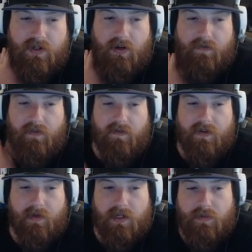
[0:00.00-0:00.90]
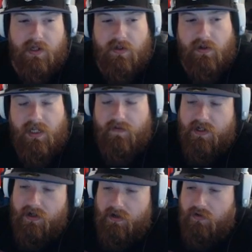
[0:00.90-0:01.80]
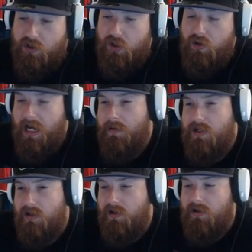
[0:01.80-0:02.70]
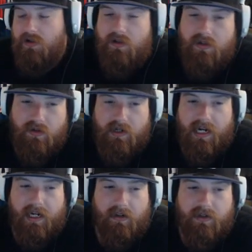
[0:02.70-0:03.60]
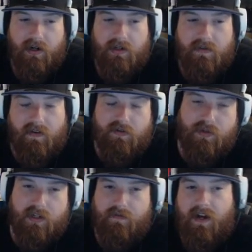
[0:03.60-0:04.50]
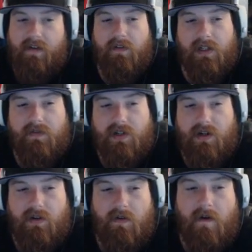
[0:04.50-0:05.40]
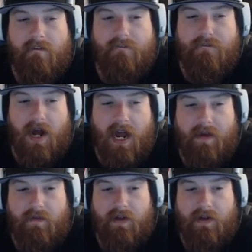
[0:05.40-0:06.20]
So if something has +2 cleave, it's going to do 2 damage to those 2 diagonal targets. If it has +5 cleave, it's going to do 5